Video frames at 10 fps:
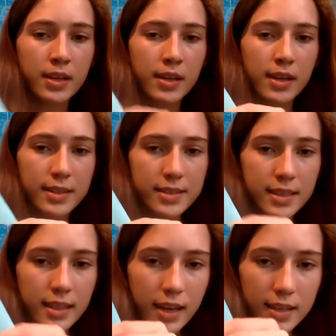And see,
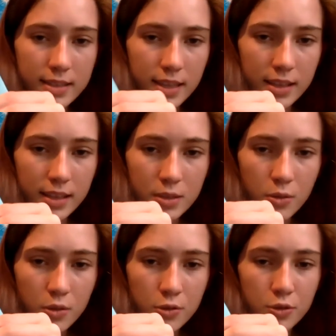like I said, these
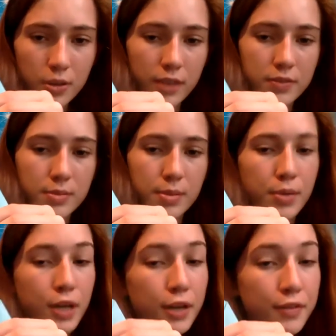corners don't have to be
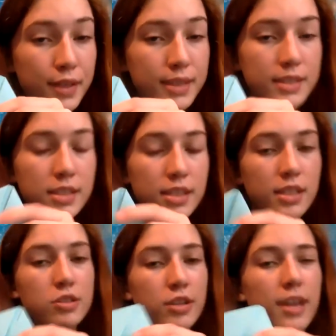perfect.
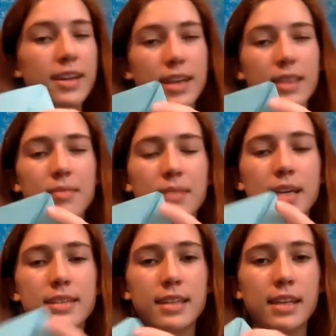Try to get them
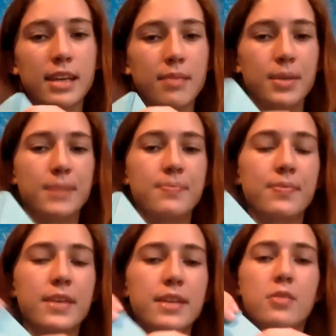nice and neat, but
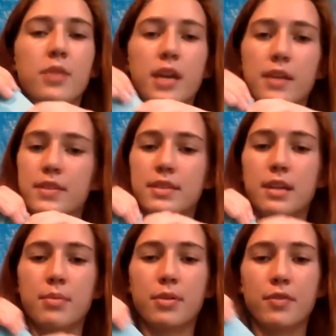it's okay if it's
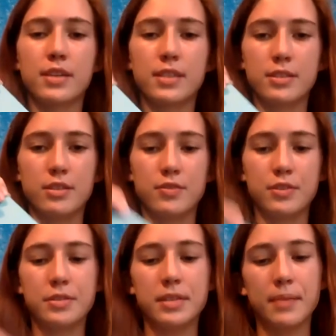not perfect. It's your
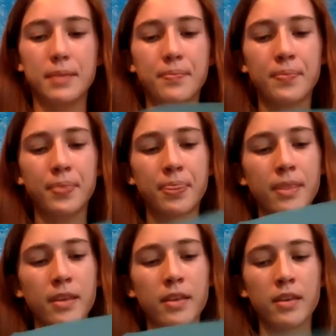first time.
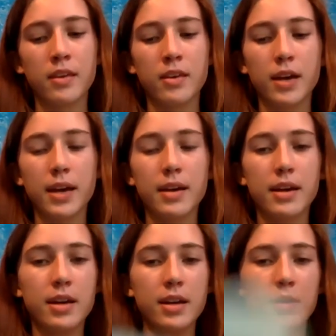Okay,
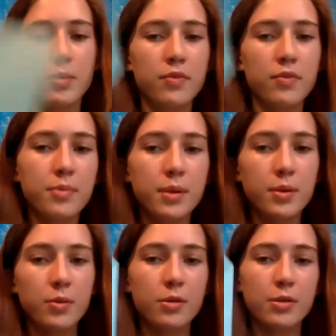and we have one
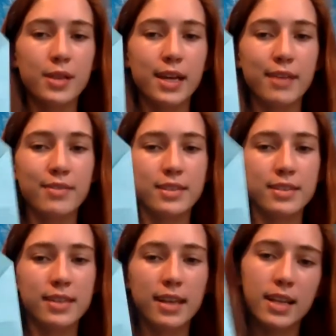corner left.
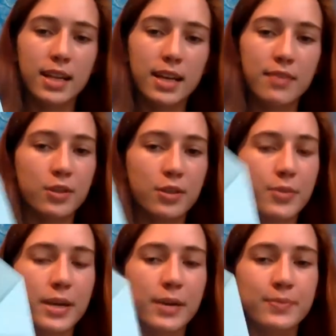It's like a little envelope
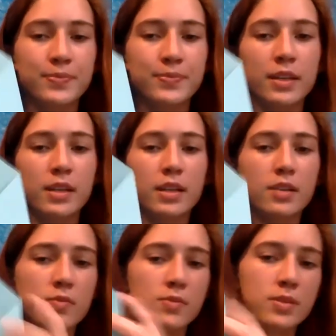now.
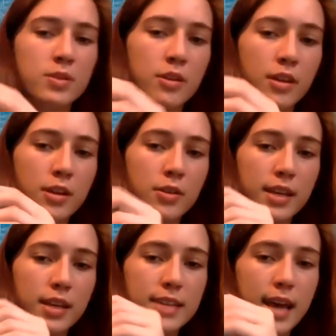So you're going to do the
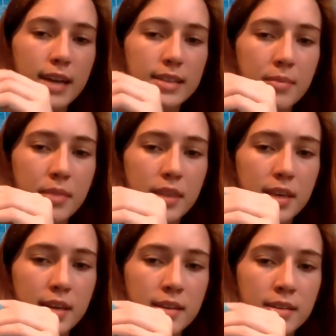exact same
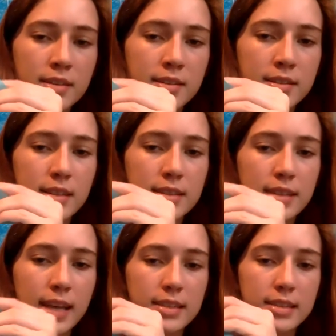thing to this
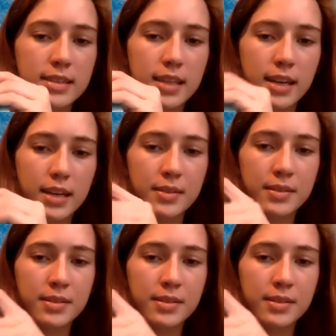last side.